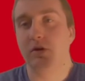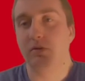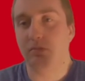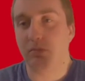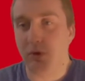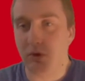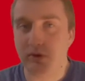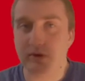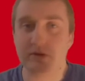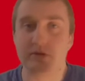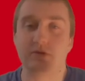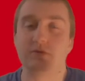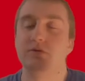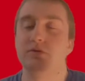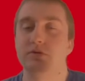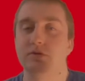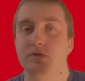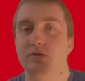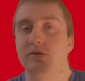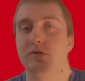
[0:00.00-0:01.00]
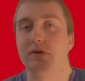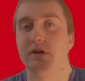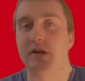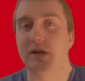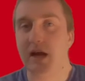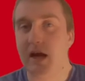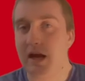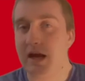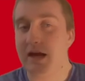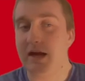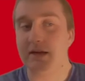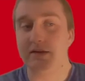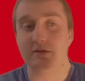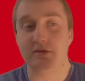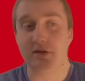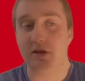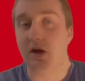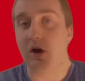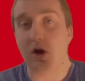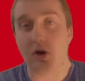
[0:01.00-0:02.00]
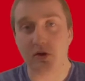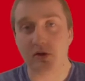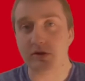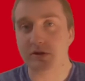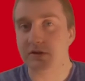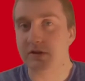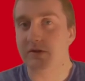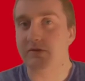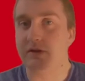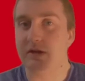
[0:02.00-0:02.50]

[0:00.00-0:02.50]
both his goal scoring and the other stuff